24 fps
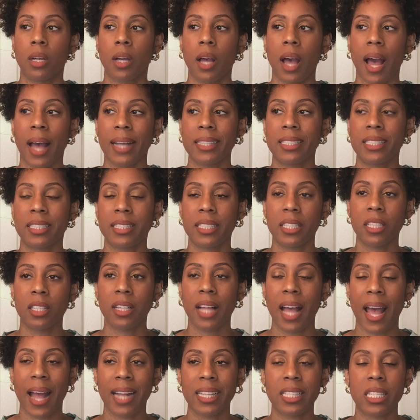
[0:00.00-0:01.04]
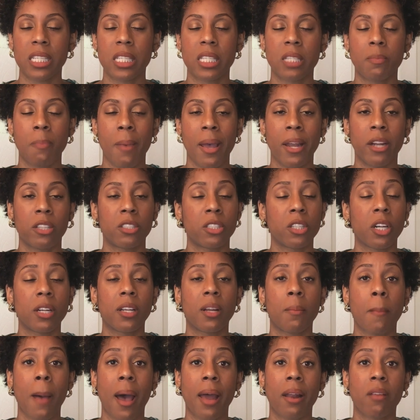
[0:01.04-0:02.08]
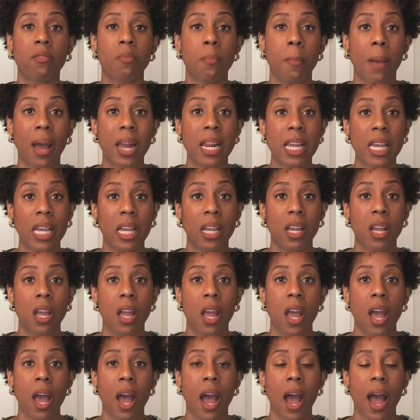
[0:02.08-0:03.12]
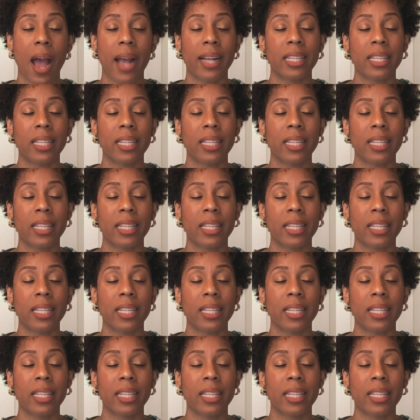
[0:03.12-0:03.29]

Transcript: I still had to spend a certain amount of money. I